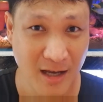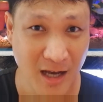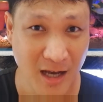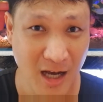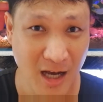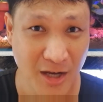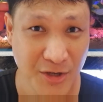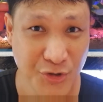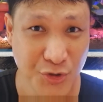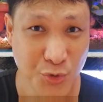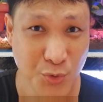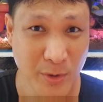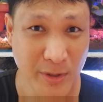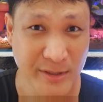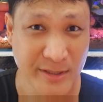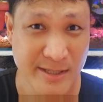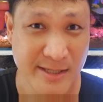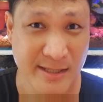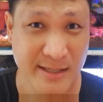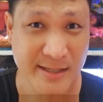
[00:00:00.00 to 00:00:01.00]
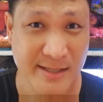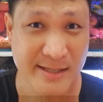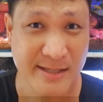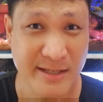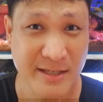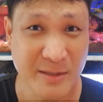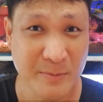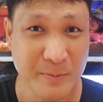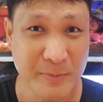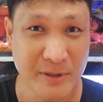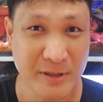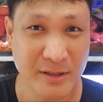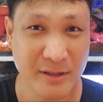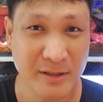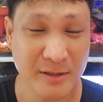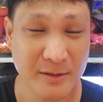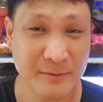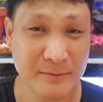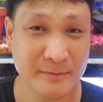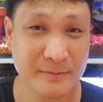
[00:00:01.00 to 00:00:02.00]
Are you a discus
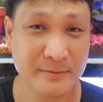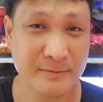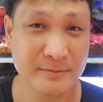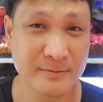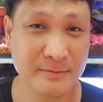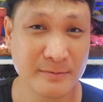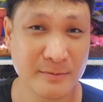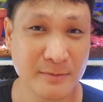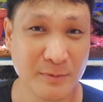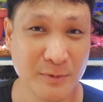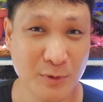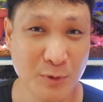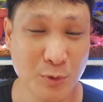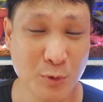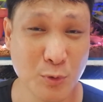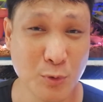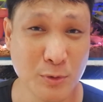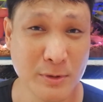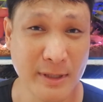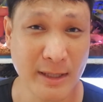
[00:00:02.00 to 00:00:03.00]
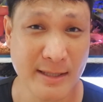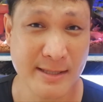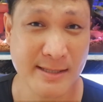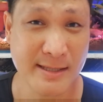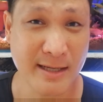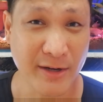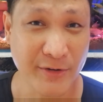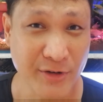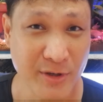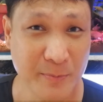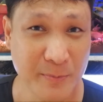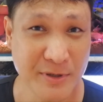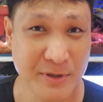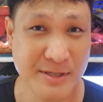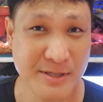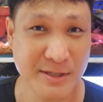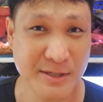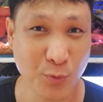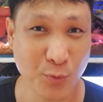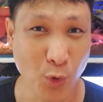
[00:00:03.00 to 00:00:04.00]
keeper who does
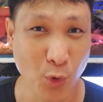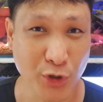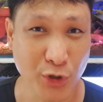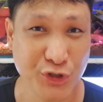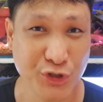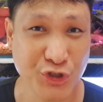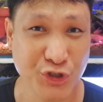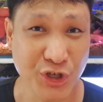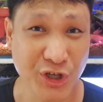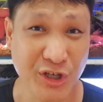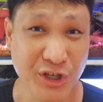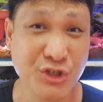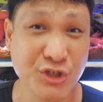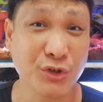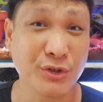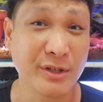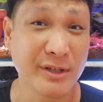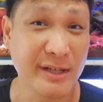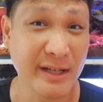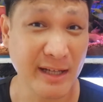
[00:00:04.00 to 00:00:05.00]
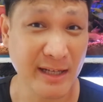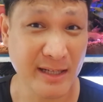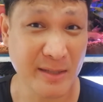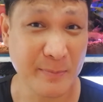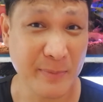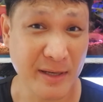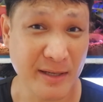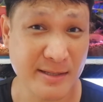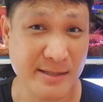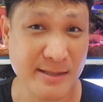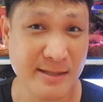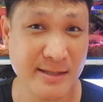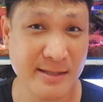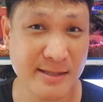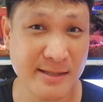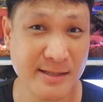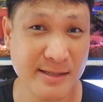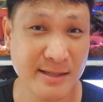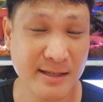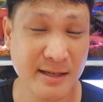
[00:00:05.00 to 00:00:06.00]
100% water change on a daily
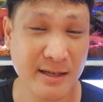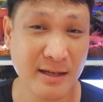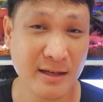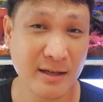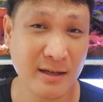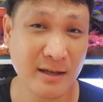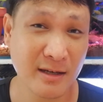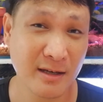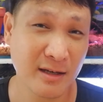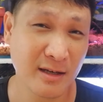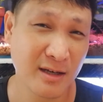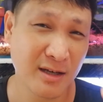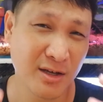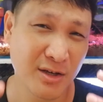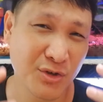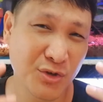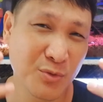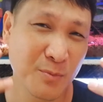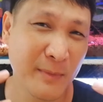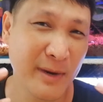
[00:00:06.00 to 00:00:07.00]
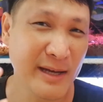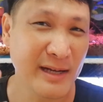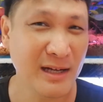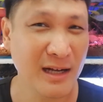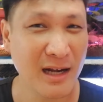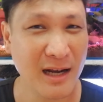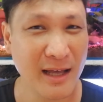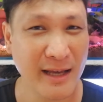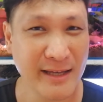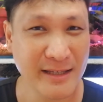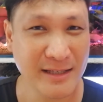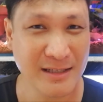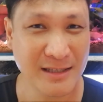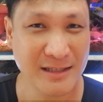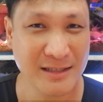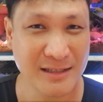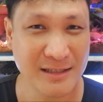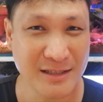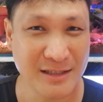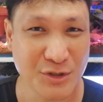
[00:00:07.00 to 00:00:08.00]
basis? You might like
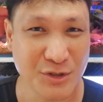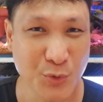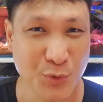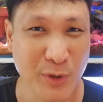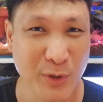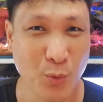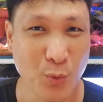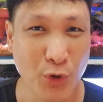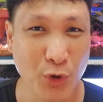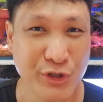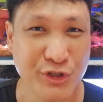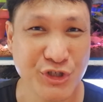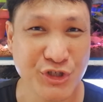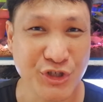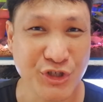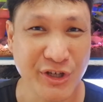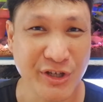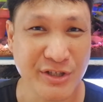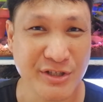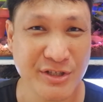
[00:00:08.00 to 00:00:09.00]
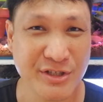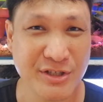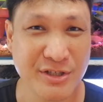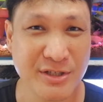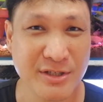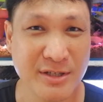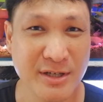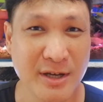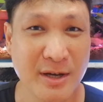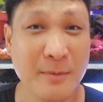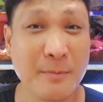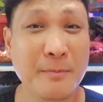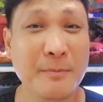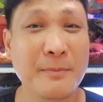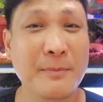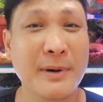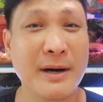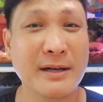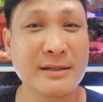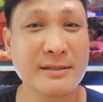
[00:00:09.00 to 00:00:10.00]
doing water change,
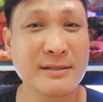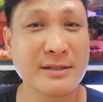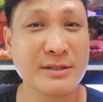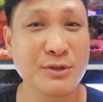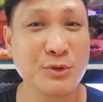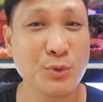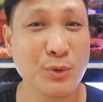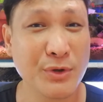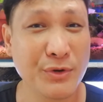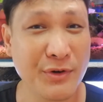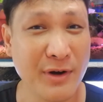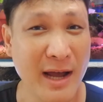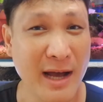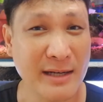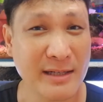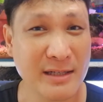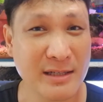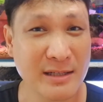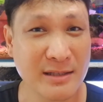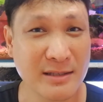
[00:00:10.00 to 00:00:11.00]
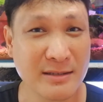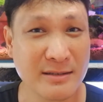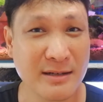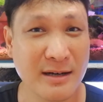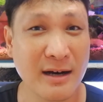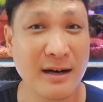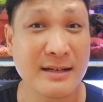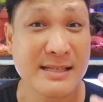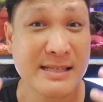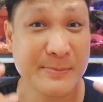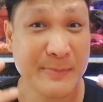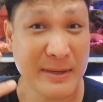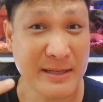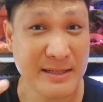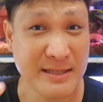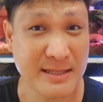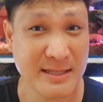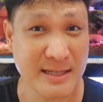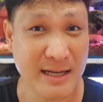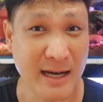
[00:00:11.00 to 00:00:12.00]
but you would rather
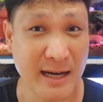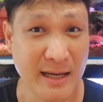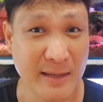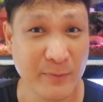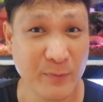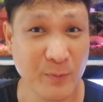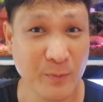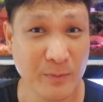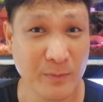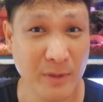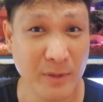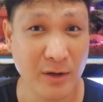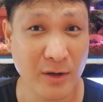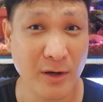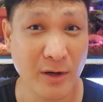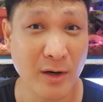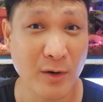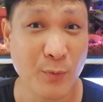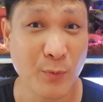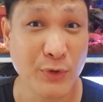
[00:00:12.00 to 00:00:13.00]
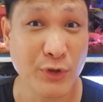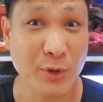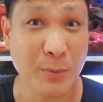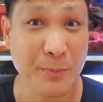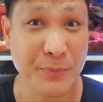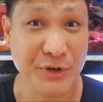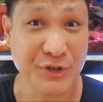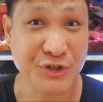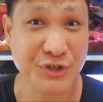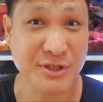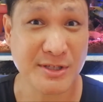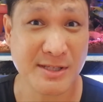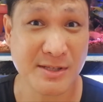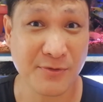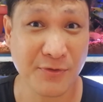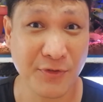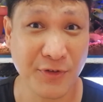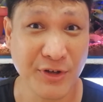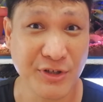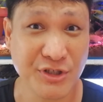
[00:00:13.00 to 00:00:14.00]
spend time with your precious
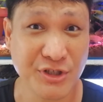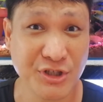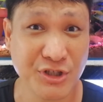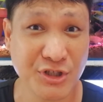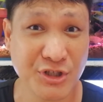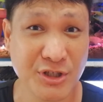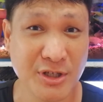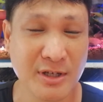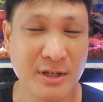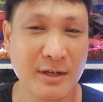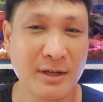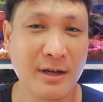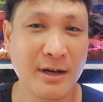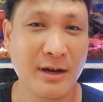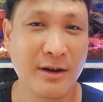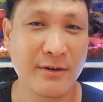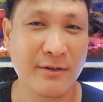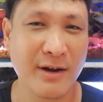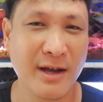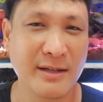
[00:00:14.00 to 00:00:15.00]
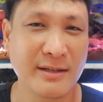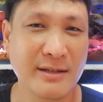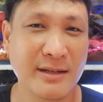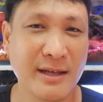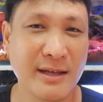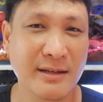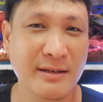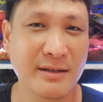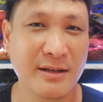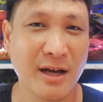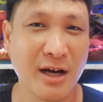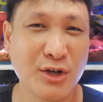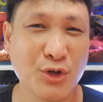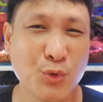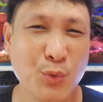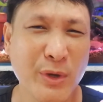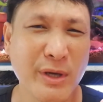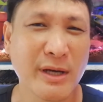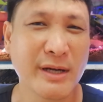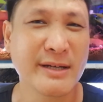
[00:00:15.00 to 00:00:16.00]
fish rather than
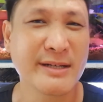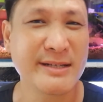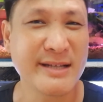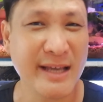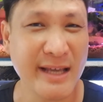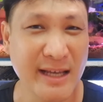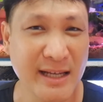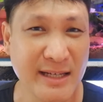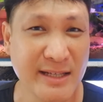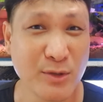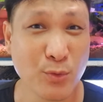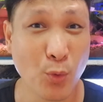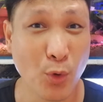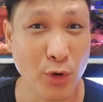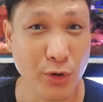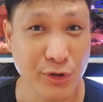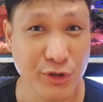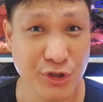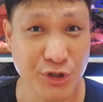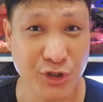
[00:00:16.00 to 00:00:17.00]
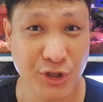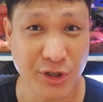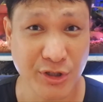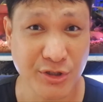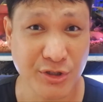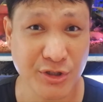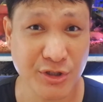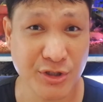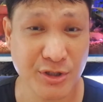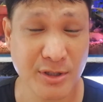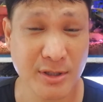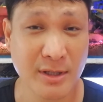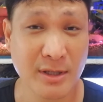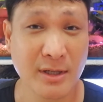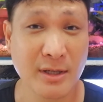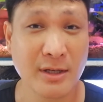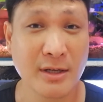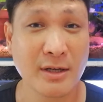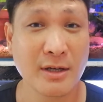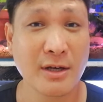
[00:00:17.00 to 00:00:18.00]
doing a daily water change.
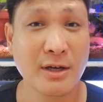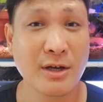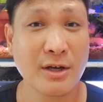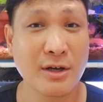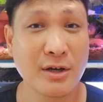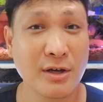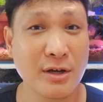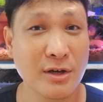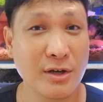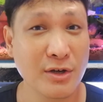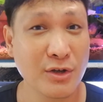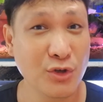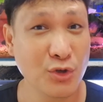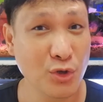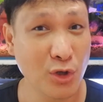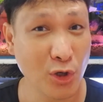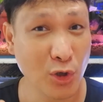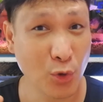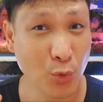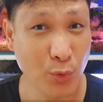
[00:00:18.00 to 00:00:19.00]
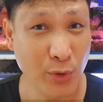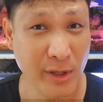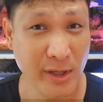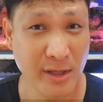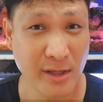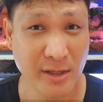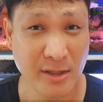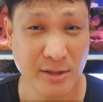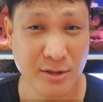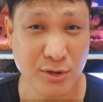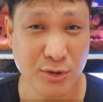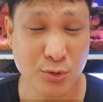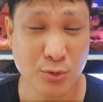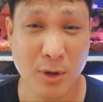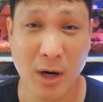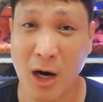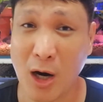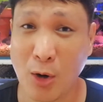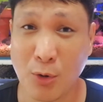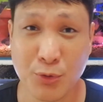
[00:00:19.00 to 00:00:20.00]
You're looking into
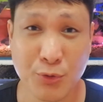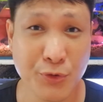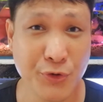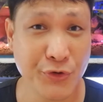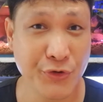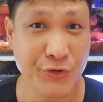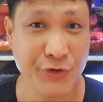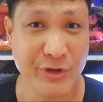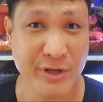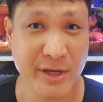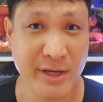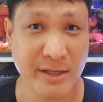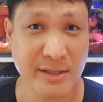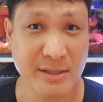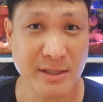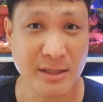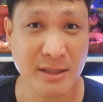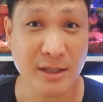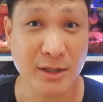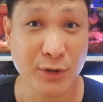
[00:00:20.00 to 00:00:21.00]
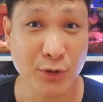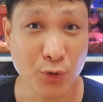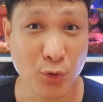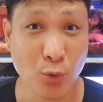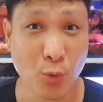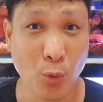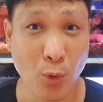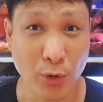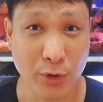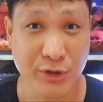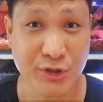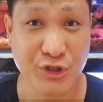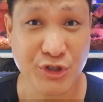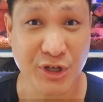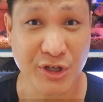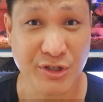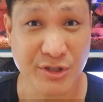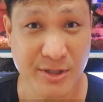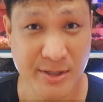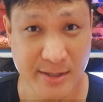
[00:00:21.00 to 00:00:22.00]
how to create a no water
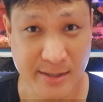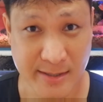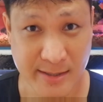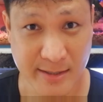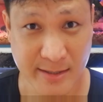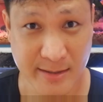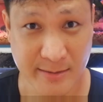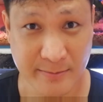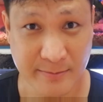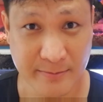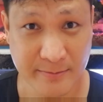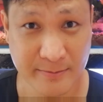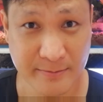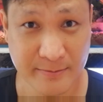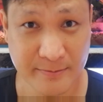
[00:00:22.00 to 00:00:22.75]
change system.